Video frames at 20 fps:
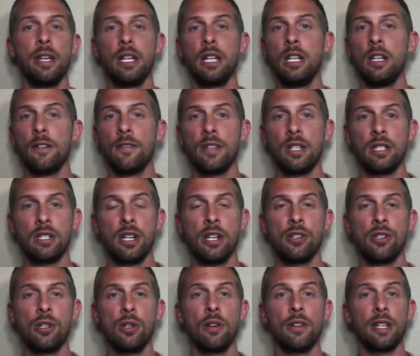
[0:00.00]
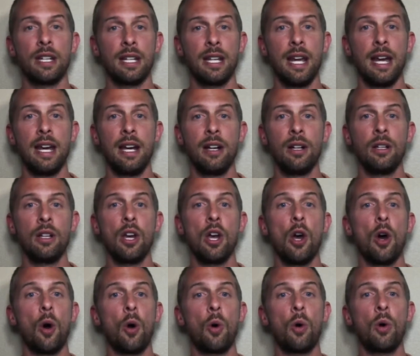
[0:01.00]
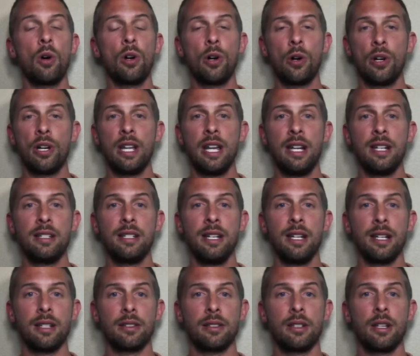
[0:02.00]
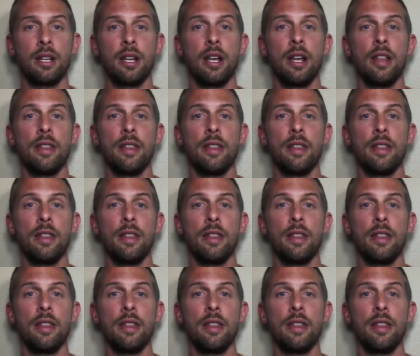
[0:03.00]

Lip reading: thickening of the tissue of the canal, or herniated discs.